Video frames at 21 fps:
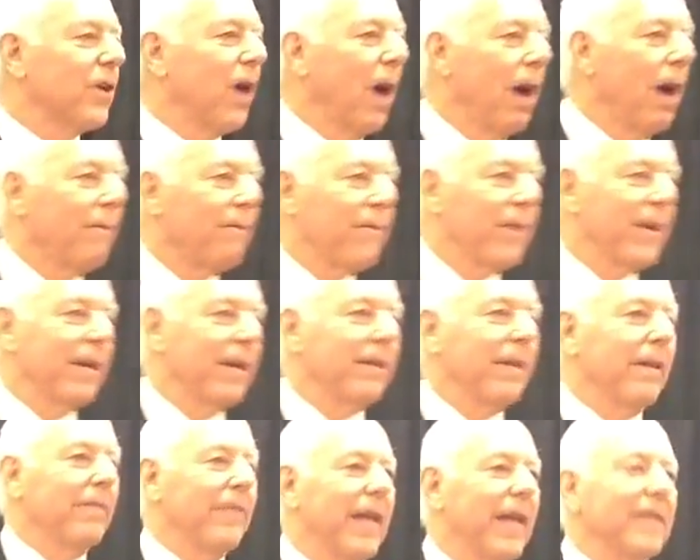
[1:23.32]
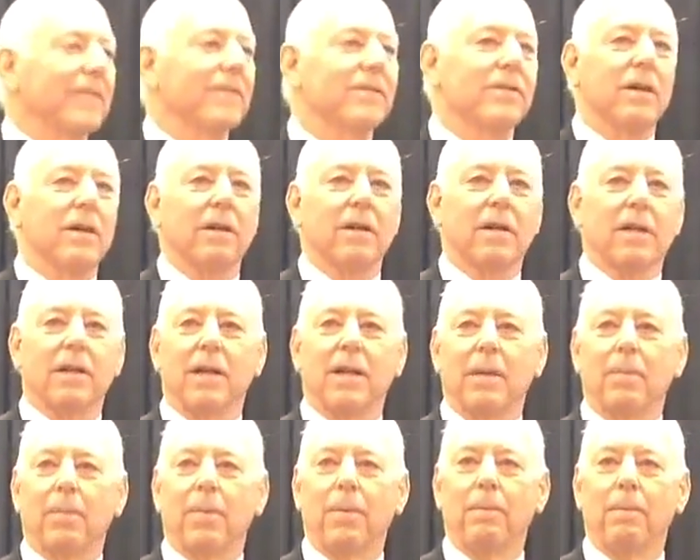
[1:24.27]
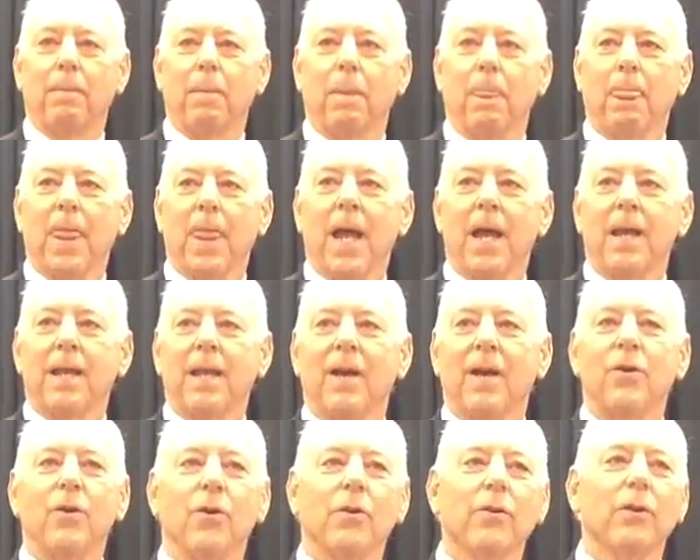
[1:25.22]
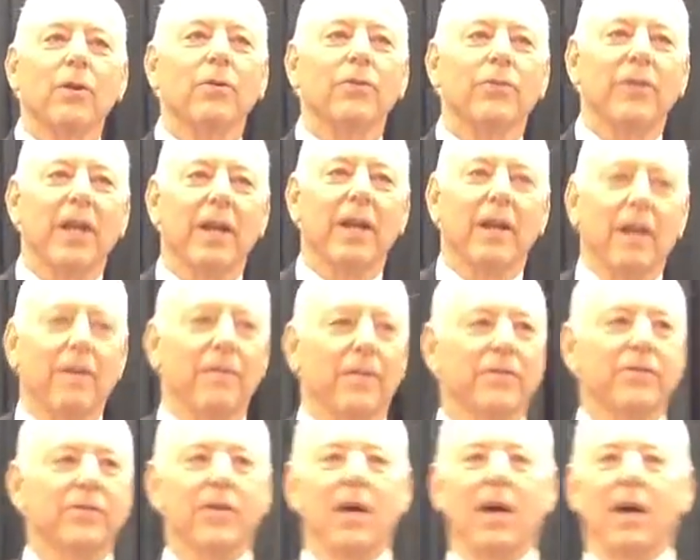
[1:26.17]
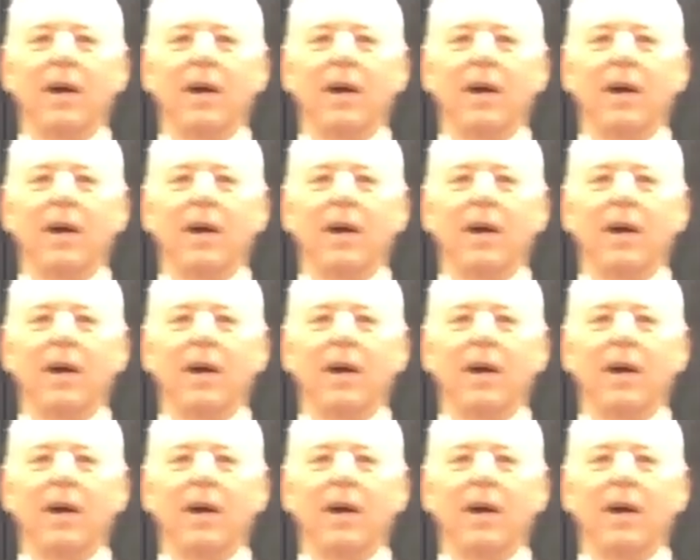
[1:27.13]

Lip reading: confident that they can start a club. Now, you're the Lieutenant Governors